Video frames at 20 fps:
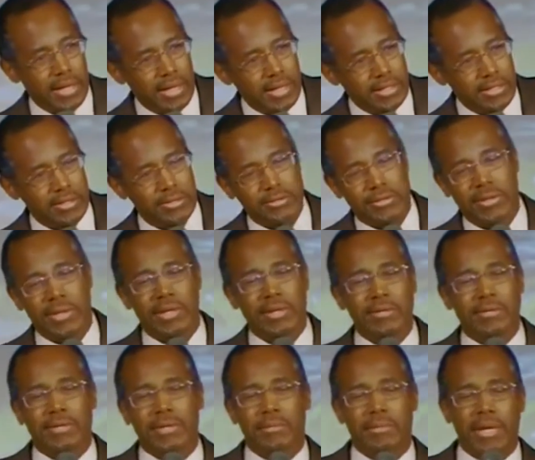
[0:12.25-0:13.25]
And years later,
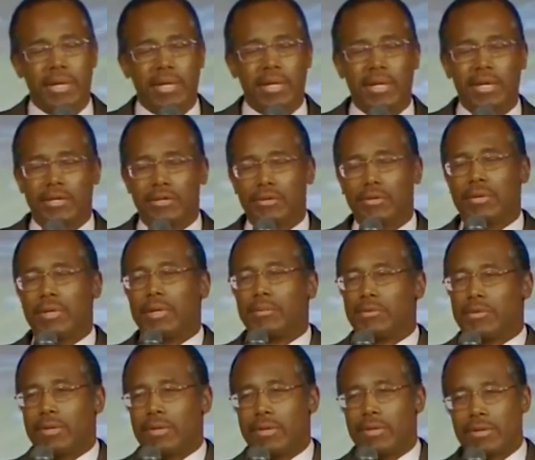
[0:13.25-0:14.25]
somebody like you
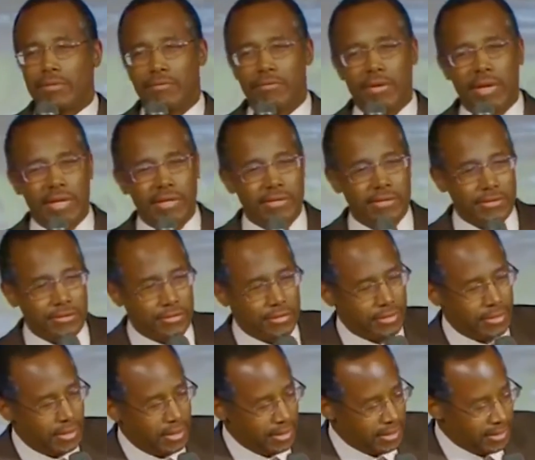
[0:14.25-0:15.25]
comes along and finds their
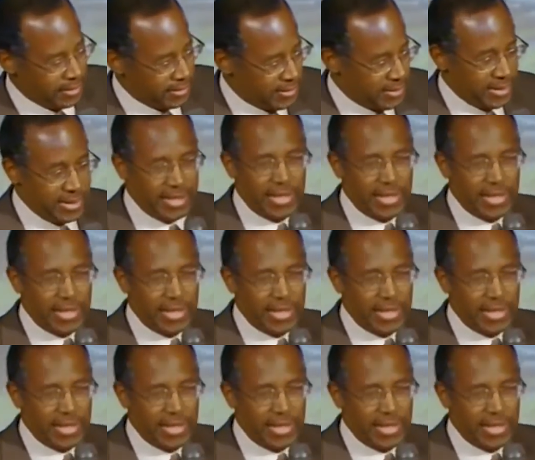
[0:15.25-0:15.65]
skull and said